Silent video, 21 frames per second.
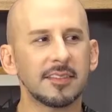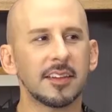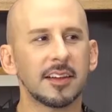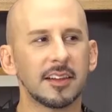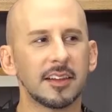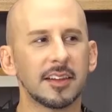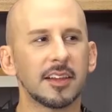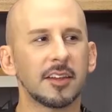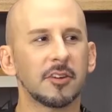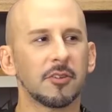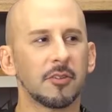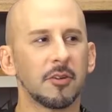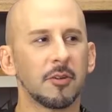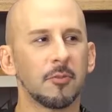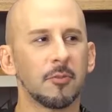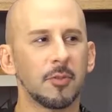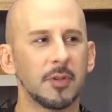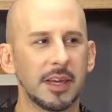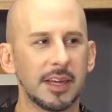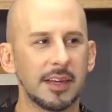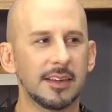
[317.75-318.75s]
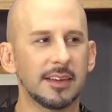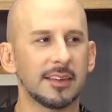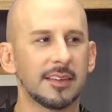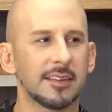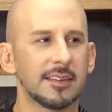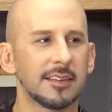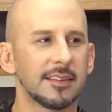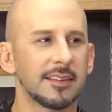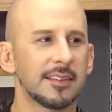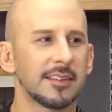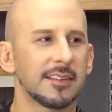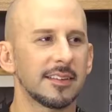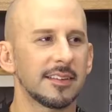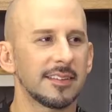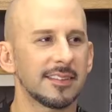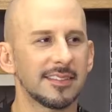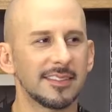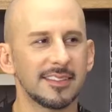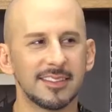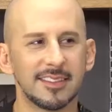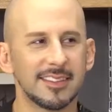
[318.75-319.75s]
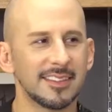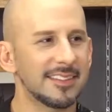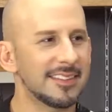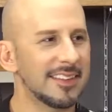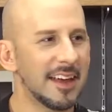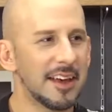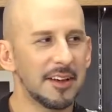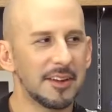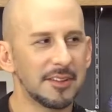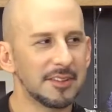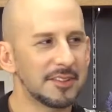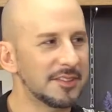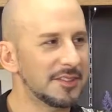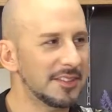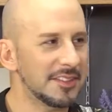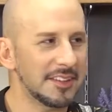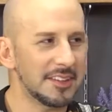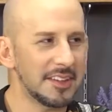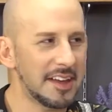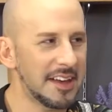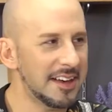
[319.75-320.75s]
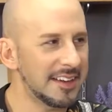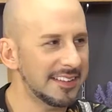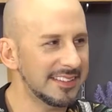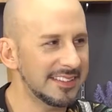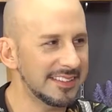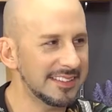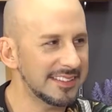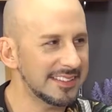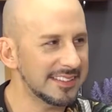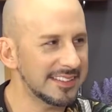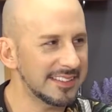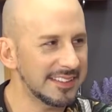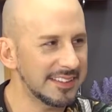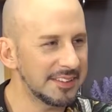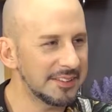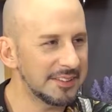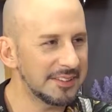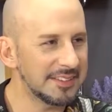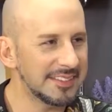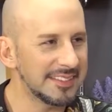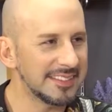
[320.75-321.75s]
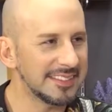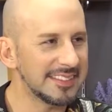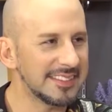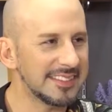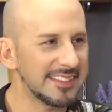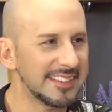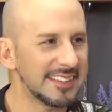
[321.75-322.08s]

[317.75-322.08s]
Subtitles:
less than a liter a week. Does it sound a lot? A little?